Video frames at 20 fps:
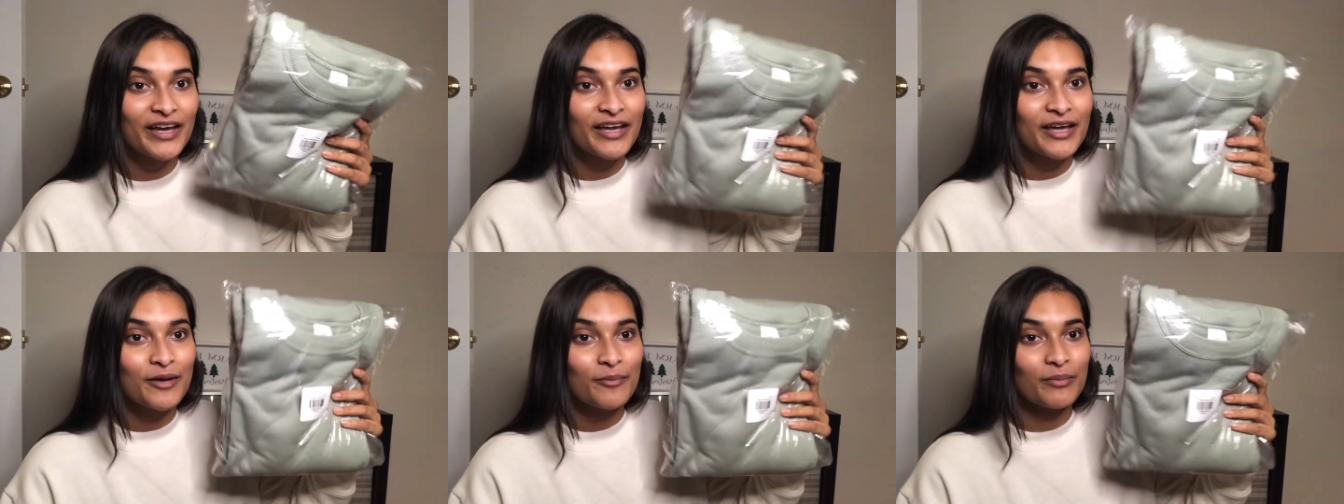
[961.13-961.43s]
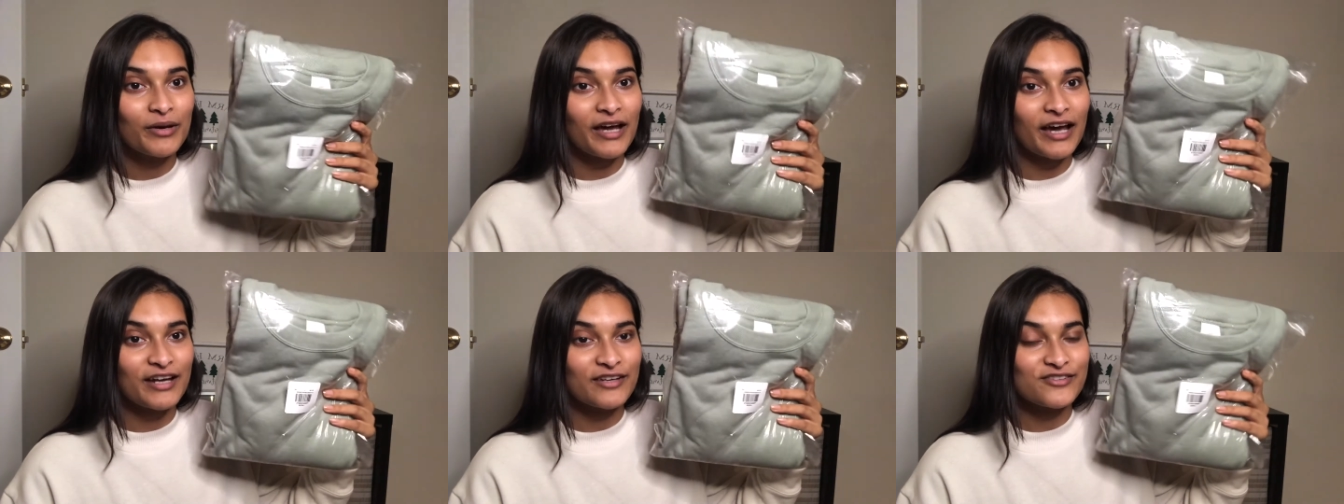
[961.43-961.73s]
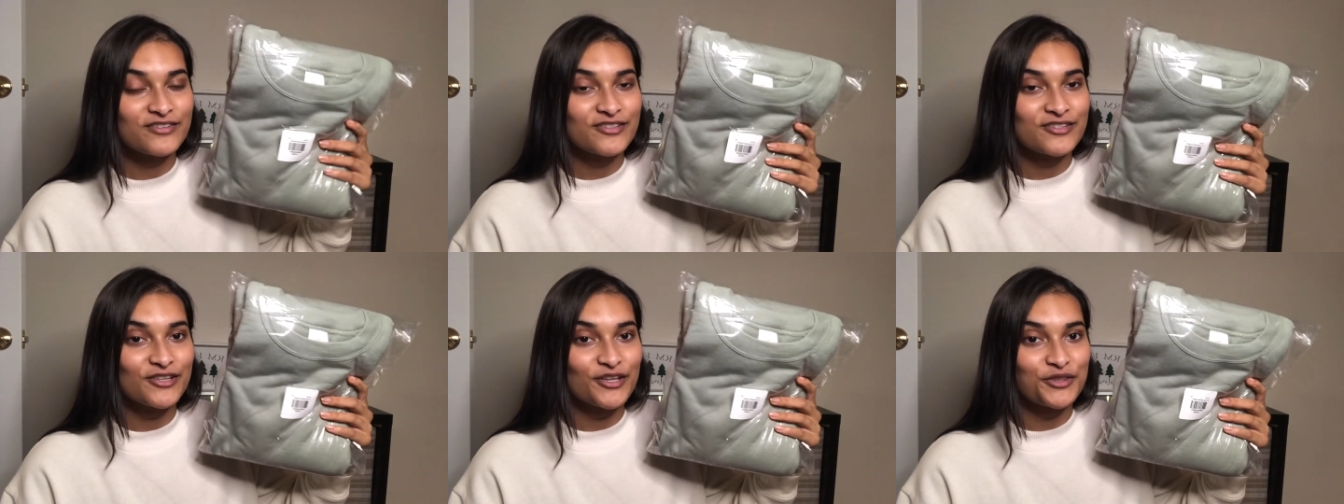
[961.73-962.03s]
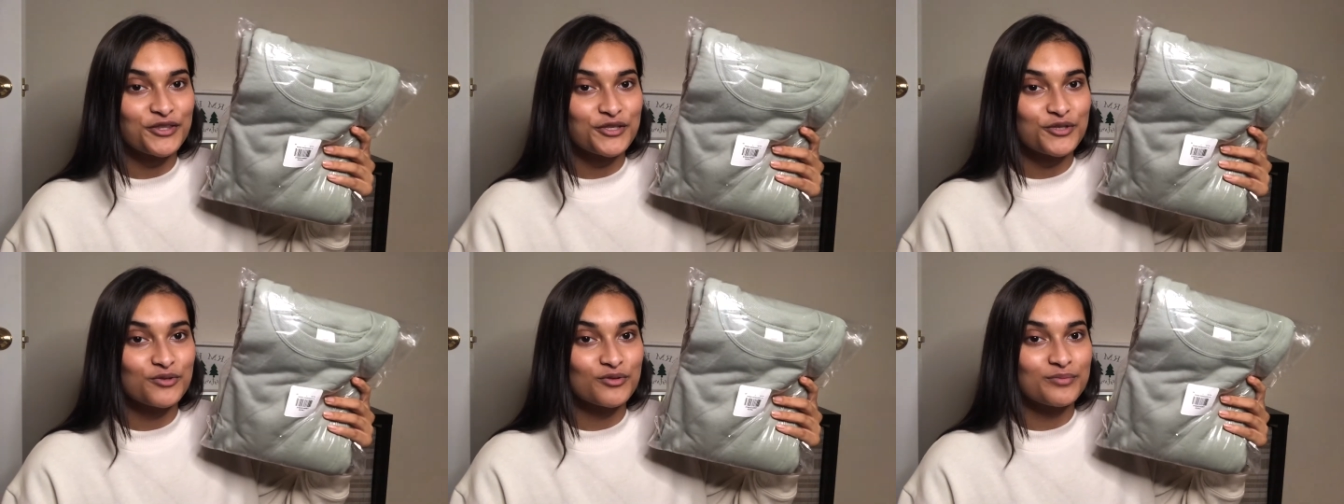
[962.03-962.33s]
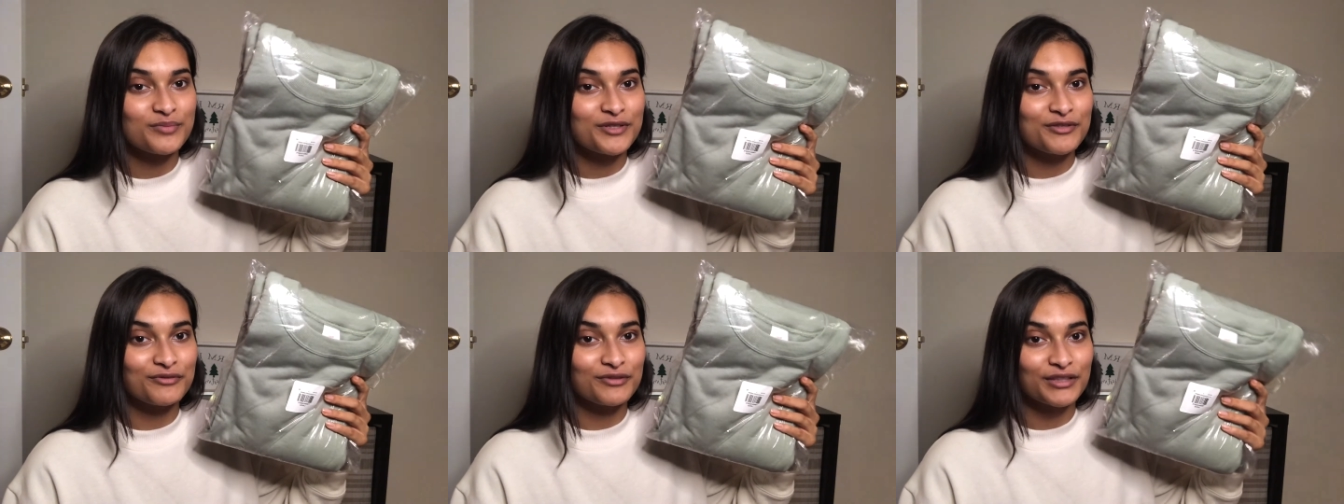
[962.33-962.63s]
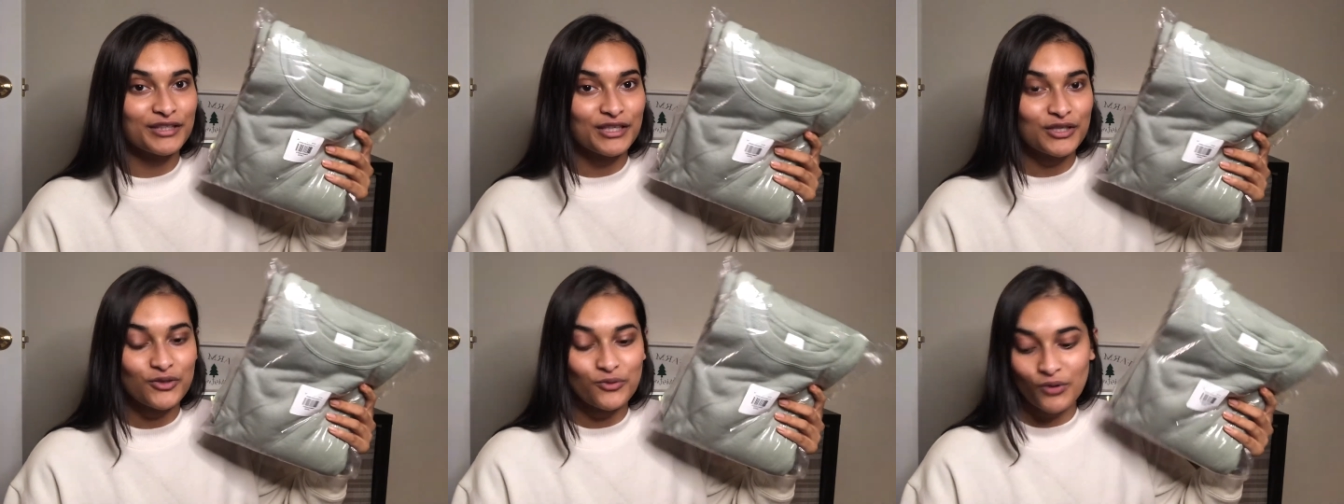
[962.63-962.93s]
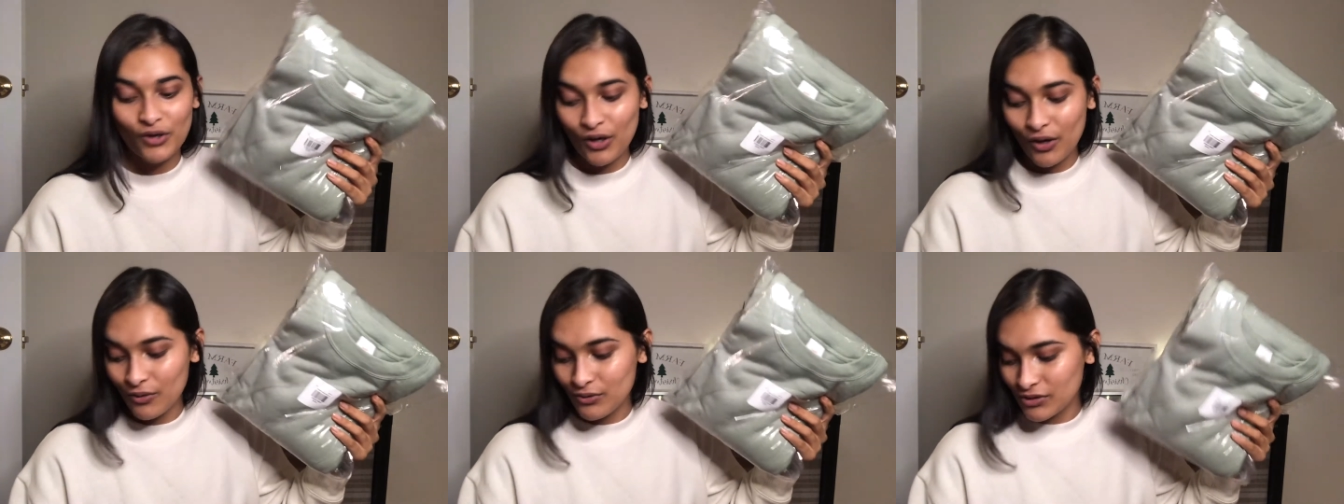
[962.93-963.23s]
But I just thought this would be really cute
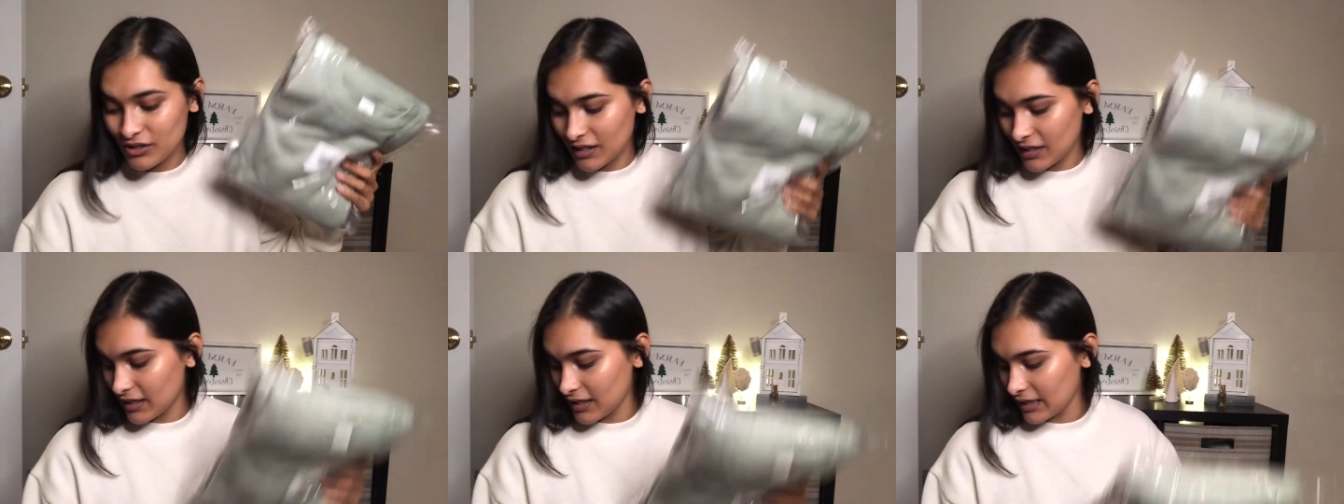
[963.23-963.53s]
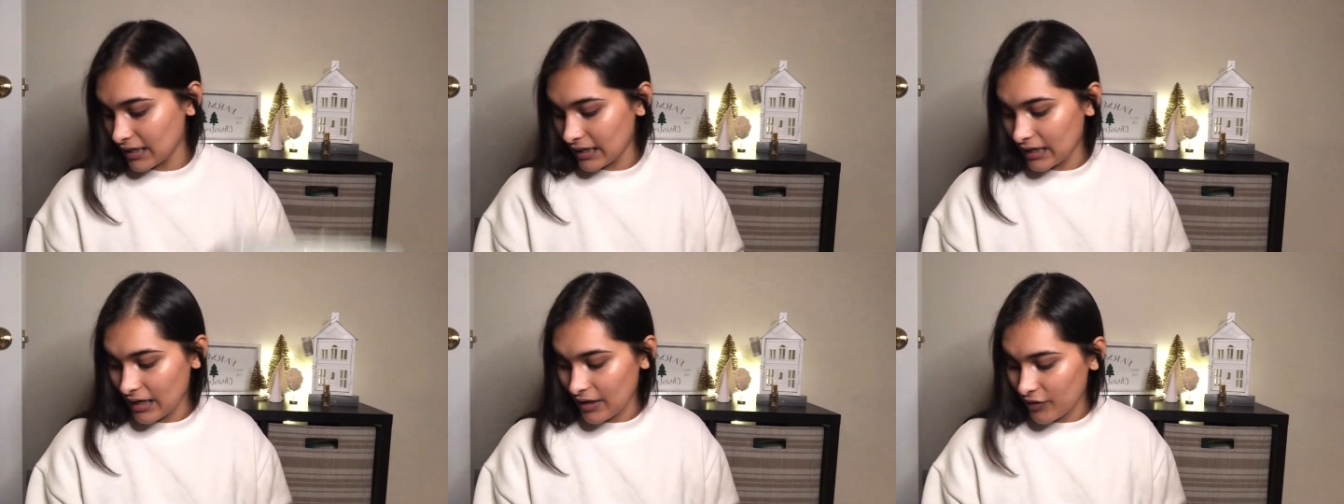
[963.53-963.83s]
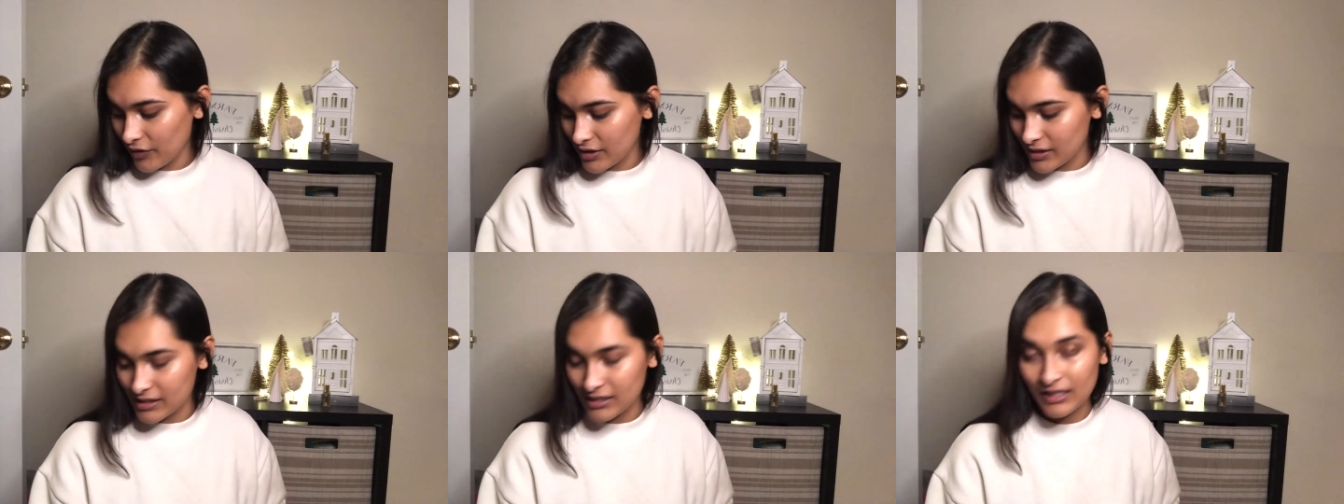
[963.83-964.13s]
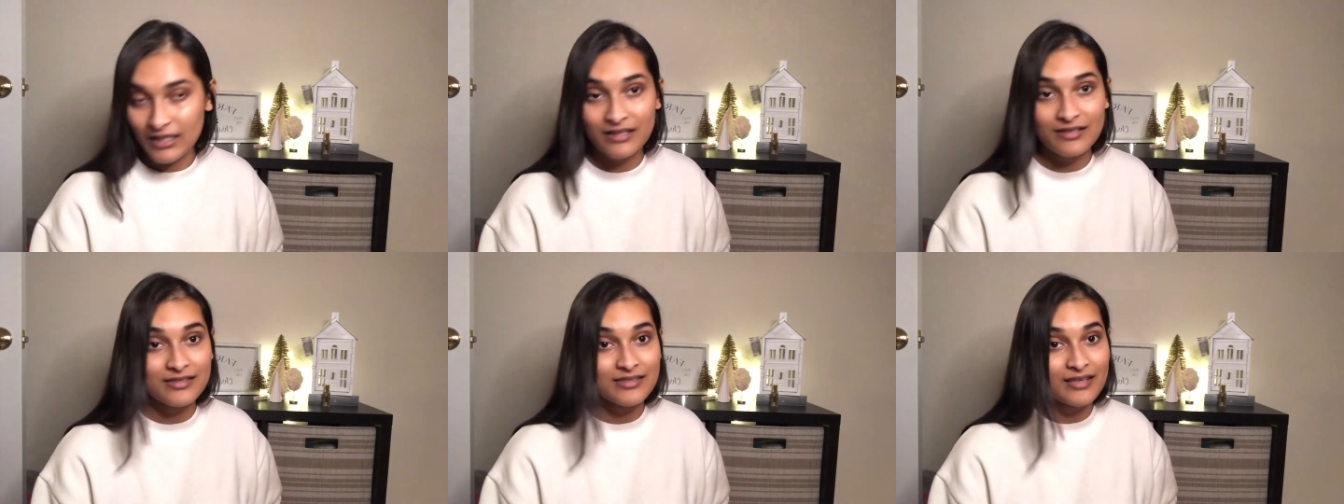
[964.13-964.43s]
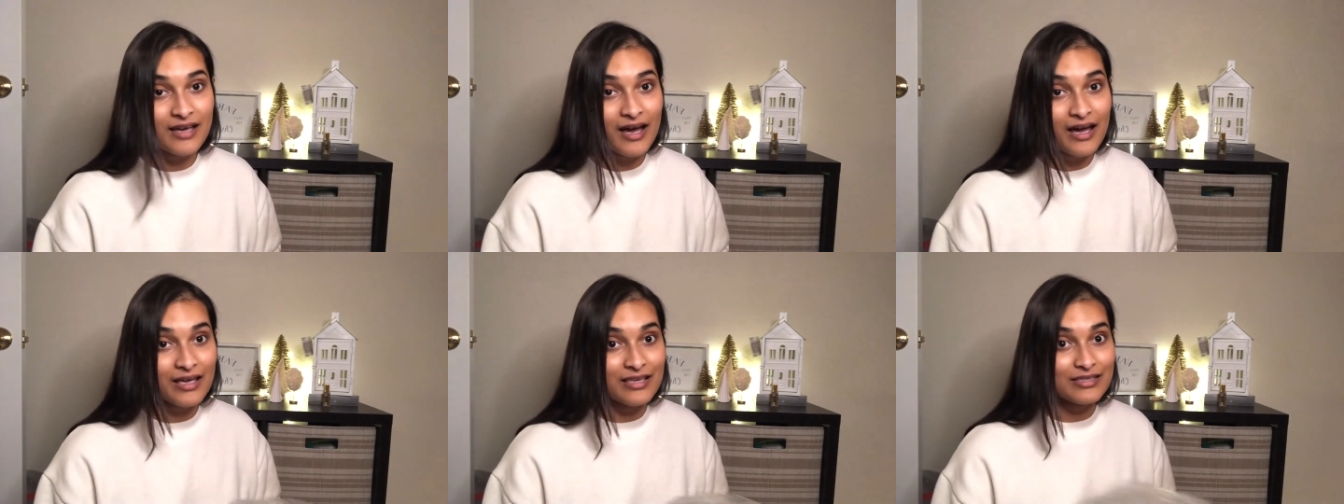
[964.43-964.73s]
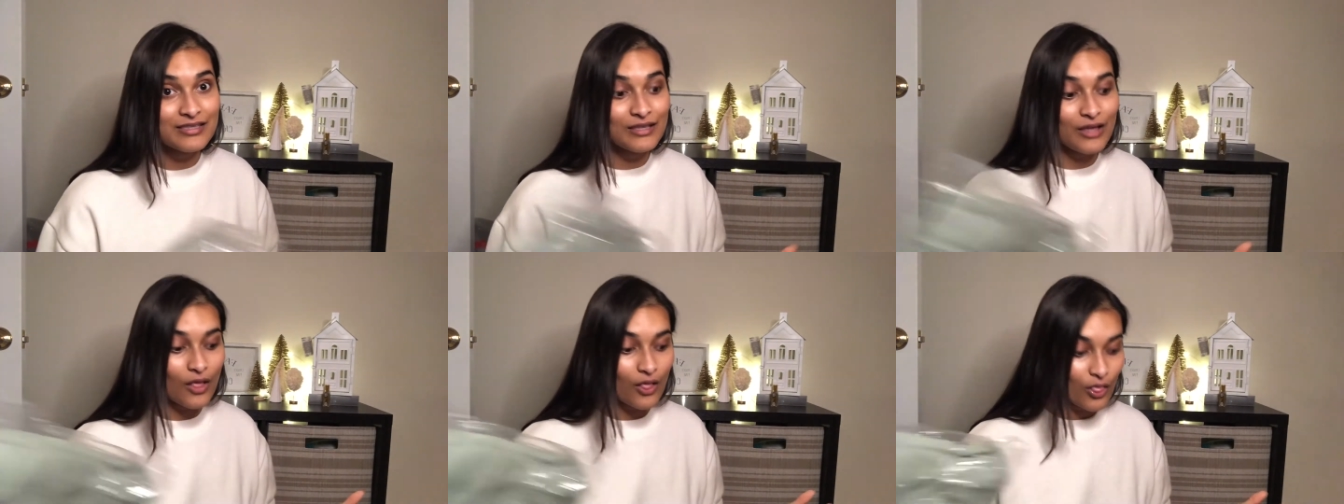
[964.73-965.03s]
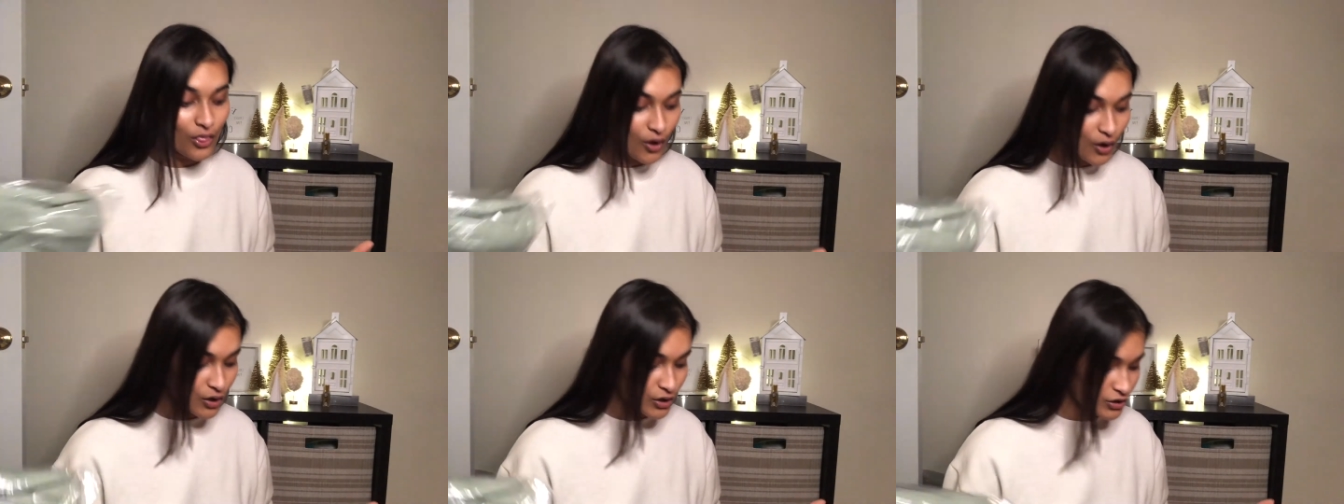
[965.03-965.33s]
and cozy and I got this in a size
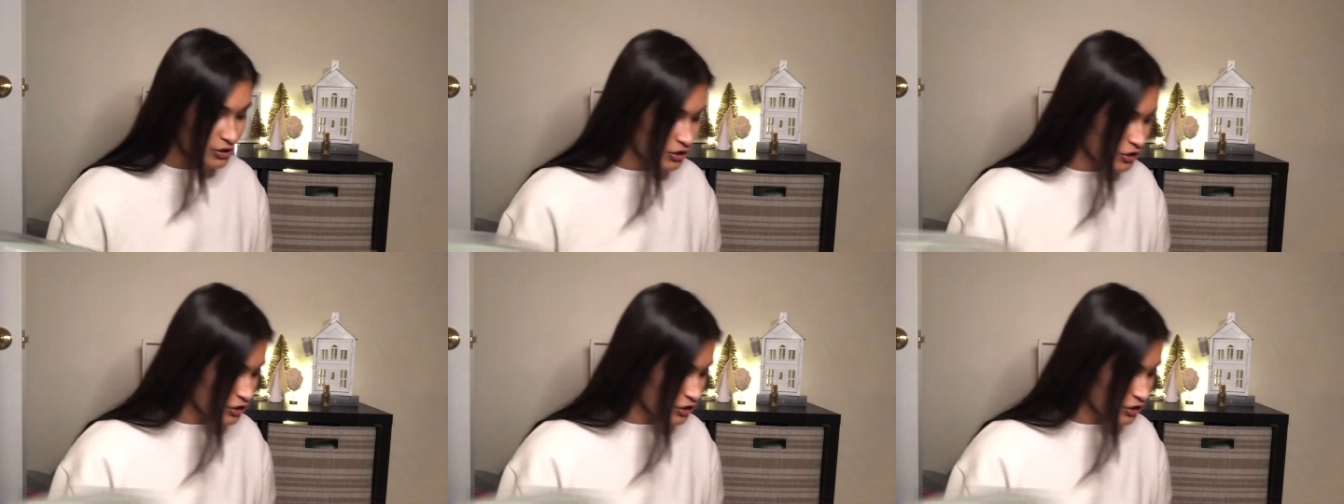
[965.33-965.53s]
large.